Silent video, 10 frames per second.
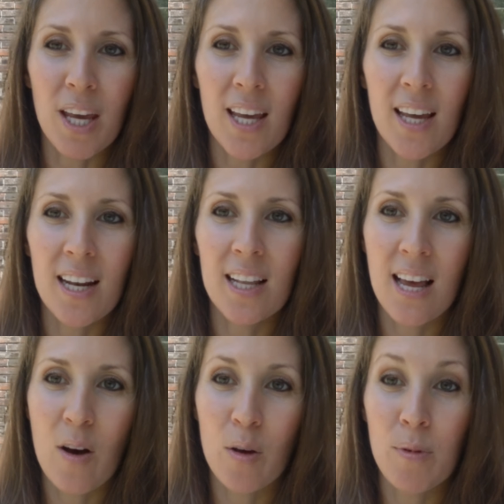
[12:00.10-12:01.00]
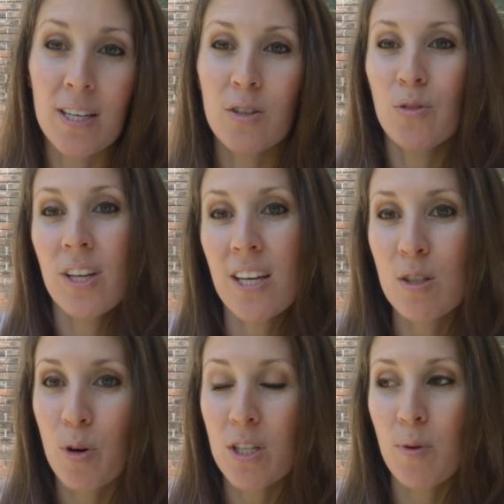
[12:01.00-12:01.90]
me, and allowing me to really
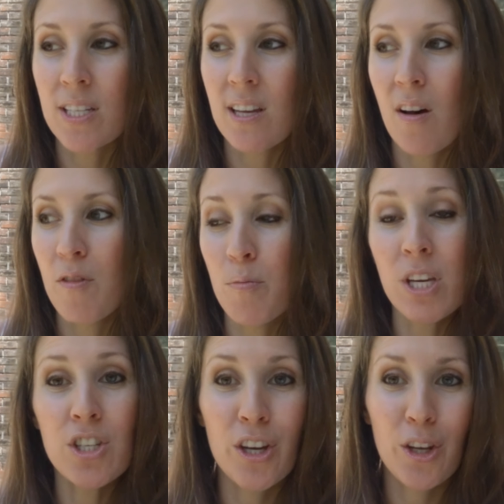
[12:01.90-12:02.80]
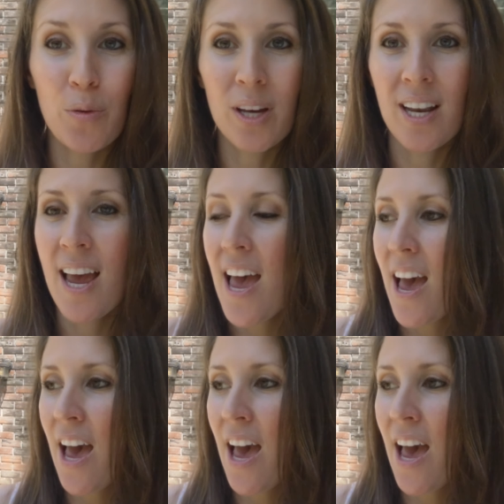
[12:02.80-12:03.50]
express myself and be genuine,